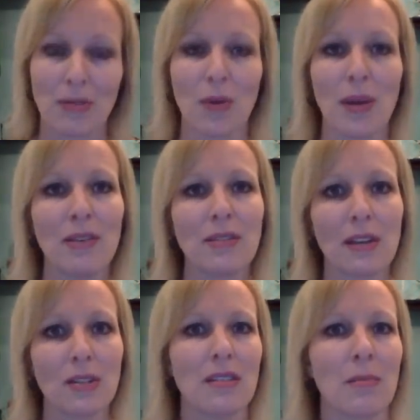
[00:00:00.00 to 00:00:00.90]
So here's
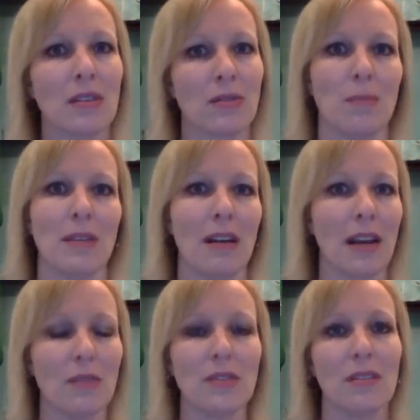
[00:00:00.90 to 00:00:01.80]
actually some of the scripting
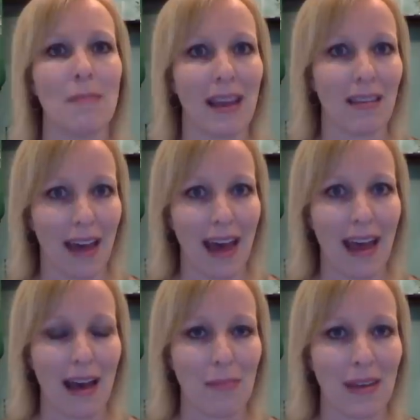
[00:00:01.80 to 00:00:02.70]
I use to make that
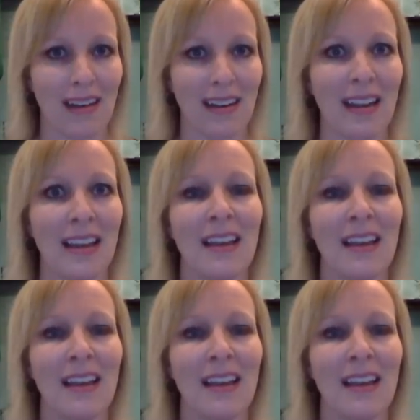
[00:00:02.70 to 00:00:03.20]
happen.